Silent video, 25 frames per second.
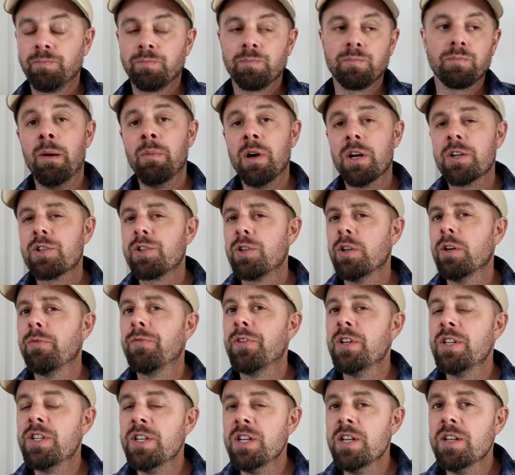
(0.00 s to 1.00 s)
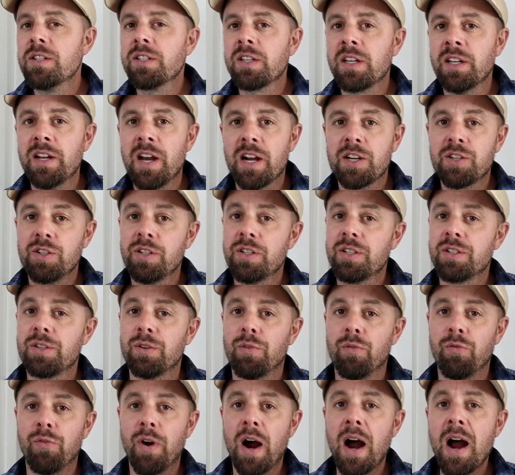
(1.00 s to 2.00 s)
I'm not sure if the yeast can actually
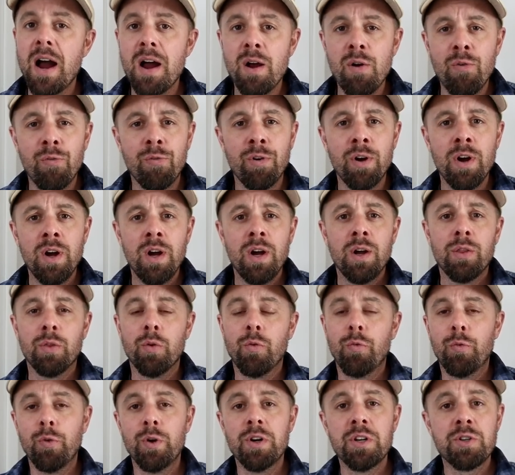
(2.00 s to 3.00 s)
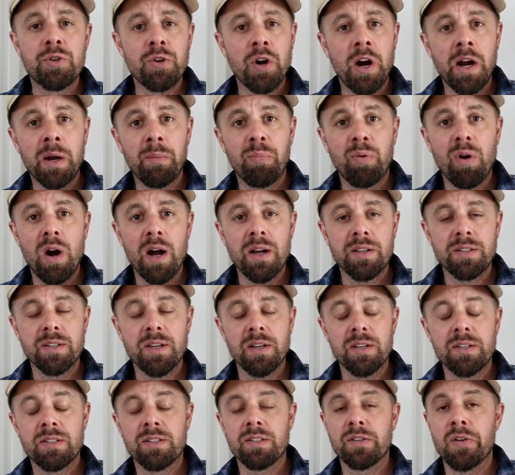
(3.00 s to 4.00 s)
survive the freeze-drying
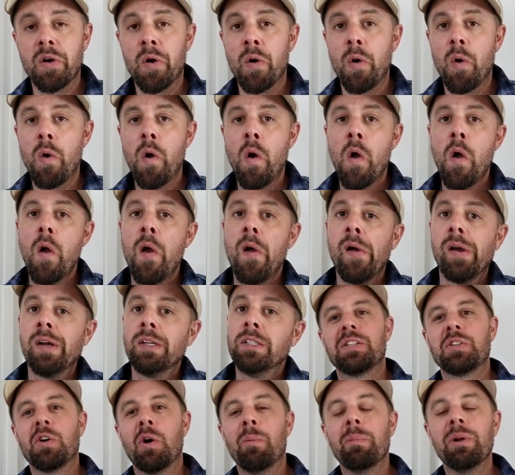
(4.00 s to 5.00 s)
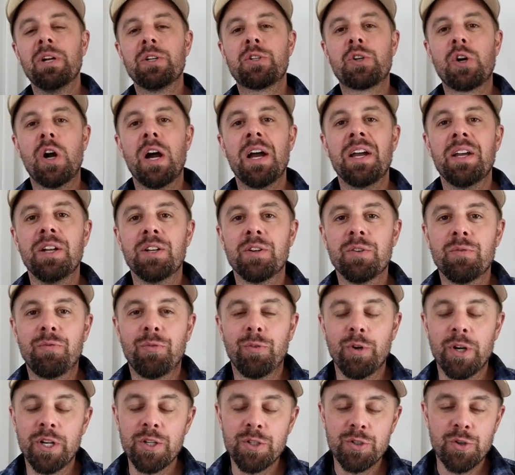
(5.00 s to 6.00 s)
process, so so I'm going to try and
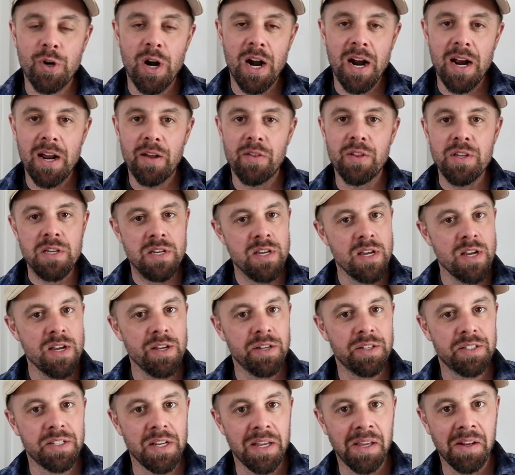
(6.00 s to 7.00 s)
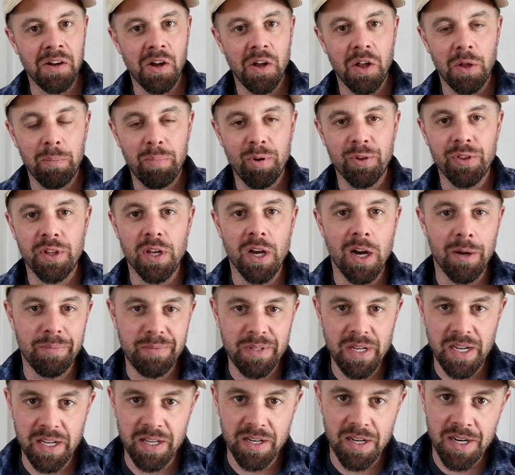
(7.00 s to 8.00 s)
freeze-dry the yeast, and I'll put the
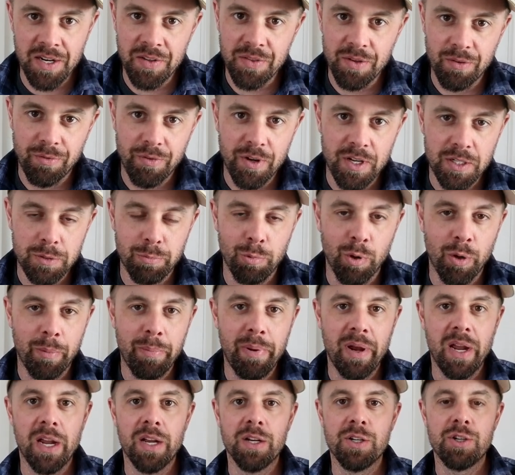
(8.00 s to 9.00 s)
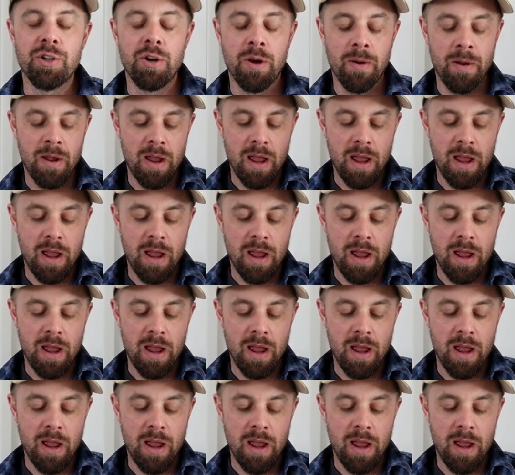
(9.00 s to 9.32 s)
update on the Facebook page.